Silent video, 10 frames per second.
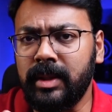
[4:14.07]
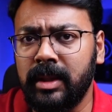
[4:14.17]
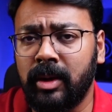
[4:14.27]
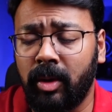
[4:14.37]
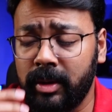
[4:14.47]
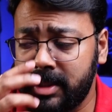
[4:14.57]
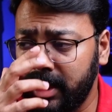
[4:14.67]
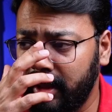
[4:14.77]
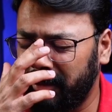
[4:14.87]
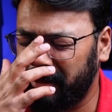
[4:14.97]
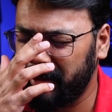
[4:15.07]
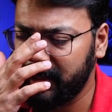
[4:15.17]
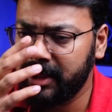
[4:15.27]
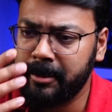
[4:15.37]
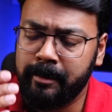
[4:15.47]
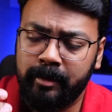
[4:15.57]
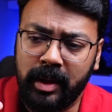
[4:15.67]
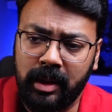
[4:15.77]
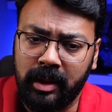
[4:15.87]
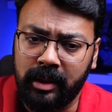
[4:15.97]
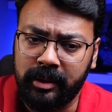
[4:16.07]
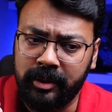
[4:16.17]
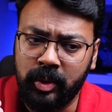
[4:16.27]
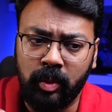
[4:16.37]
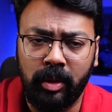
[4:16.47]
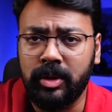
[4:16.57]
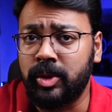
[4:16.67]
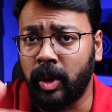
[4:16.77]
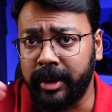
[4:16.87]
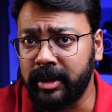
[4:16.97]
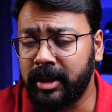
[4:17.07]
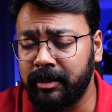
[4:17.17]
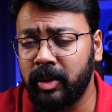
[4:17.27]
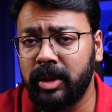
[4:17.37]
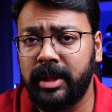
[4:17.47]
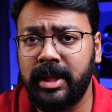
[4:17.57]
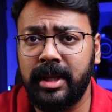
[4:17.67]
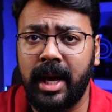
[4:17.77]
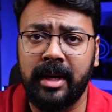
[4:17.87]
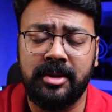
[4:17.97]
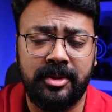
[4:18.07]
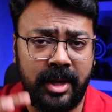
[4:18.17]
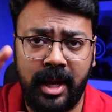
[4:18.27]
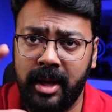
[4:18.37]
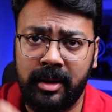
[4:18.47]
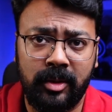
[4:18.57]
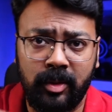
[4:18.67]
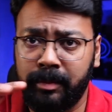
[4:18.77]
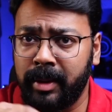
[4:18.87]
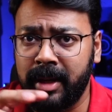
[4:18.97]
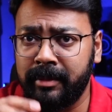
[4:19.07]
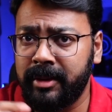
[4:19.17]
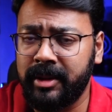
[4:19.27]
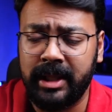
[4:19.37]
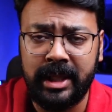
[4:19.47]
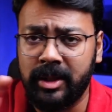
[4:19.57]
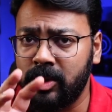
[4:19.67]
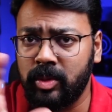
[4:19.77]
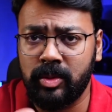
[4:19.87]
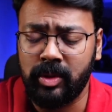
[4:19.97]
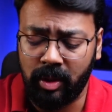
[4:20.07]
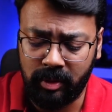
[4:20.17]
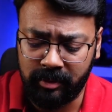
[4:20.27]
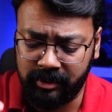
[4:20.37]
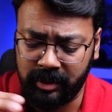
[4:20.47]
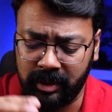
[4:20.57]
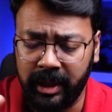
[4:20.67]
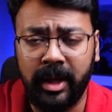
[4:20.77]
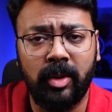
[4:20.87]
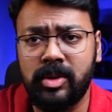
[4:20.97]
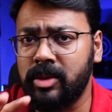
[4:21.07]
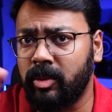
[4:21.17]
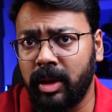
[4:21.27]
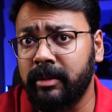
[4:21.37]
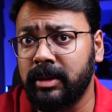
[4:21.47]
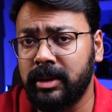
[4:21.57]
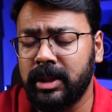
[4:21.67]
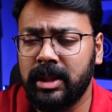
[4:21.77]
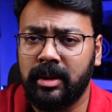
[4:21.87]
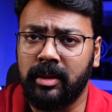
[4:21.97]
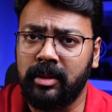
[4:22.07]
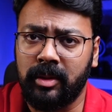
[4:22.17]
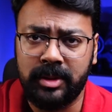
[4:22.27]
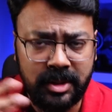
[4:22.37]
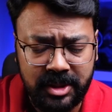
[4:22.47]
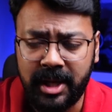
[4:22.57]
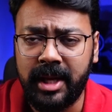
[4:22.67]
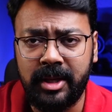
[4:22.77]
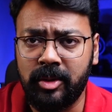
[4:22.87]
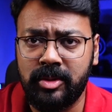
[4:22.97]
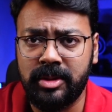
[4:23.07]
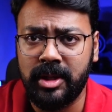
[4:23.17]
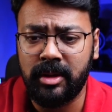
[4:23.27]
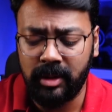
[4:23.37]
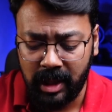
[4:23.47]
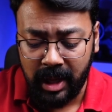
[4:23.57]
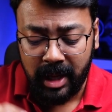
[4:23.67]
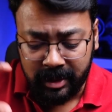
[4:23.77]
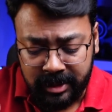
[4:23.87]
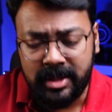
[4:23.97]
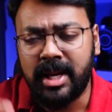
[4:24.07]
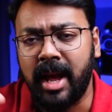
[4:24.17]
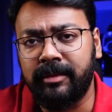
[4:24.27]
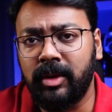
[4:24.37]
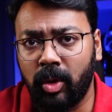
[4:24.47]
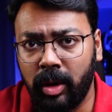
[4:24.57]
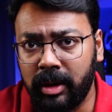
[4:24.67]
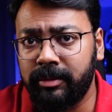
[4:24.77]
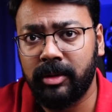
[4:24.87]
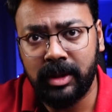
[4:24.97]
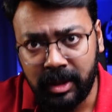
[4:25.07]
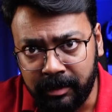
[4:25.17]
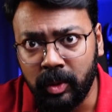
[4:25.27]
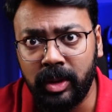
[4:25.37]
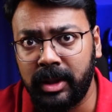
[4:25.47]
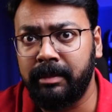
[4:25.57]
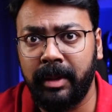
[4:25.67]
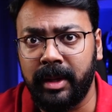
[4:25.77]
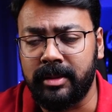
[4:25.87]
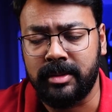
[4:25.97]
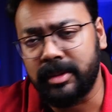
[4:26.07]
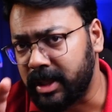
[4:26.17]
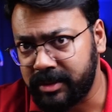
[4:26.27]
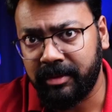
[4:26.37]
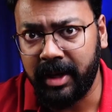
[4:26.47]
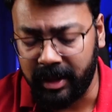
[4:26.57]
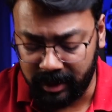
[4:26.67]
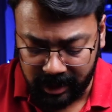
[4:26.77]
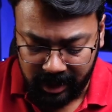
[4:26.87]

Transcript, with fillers: Now, honestly, if uh, you want to join the community and share, you know, parametric EQ sort of uh, layouts or whatever, uh, or just share EQs in general, just have the login for the community page. That's fine.